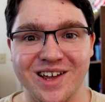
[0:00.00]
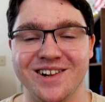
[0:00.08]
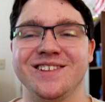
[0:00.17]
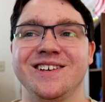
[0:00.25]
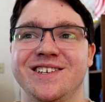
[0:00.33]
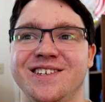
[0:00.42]
at
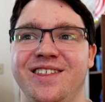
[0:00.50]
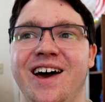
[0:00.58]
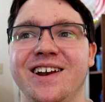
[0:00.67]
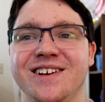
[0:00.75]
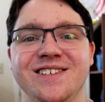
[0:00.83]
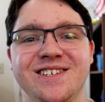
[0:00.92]
least,
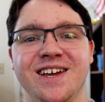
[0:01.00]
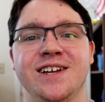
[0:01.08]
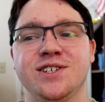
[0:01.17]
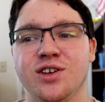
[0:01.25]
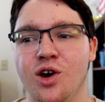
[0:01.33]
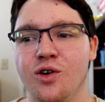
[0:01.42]
that is
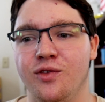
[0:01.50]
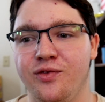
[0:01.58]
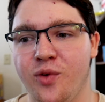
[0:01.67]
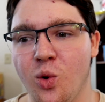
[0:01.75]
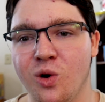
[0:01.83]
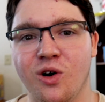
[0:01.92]
it
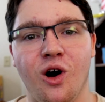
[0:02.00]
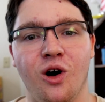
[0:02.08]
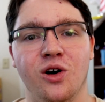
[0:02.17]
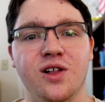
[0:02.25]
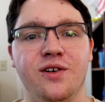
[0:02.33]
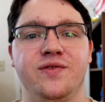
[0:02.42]
for
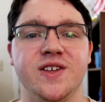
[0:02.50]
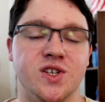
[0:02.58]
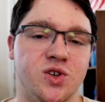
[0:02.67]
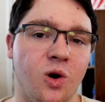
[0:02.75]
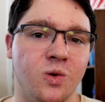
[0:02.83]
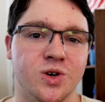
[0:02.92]
all of the
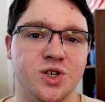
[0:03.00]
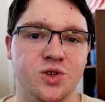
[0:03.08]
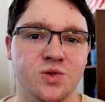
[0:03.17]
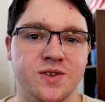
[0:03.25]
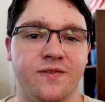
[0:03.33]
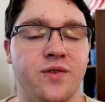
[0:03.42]
Star Wars
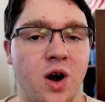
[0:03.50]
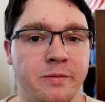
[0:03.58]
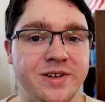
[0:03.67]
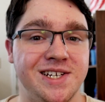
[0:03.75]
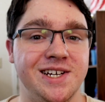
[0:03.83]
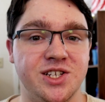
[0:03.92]
news
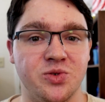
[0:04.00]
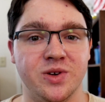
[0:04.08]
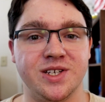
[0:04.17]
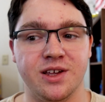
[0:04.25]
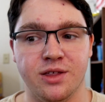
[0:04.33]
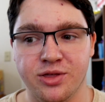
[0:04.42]
from
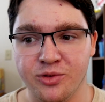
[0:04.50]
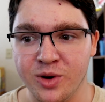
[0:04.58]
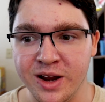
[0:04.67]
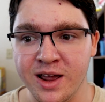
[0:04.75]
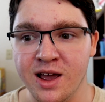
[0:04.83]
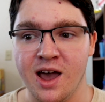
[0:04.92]

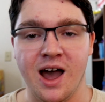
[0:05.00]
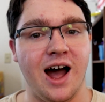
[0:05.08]
D23.